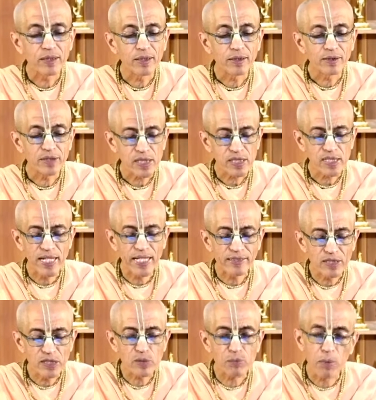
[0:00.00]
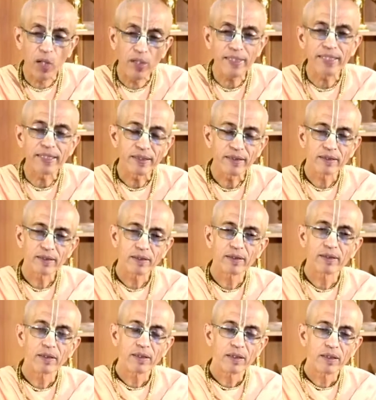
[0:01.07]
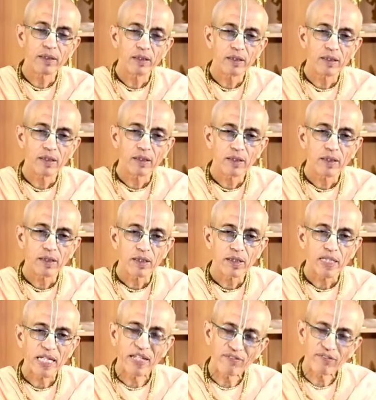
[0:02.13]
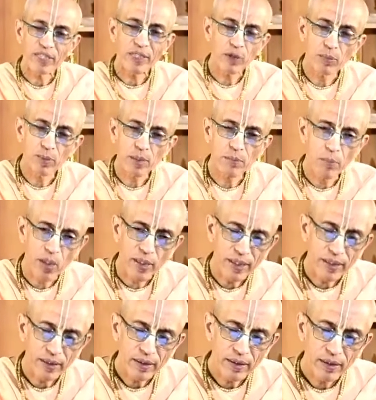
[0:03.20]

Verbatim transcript: Just like this body, every human body,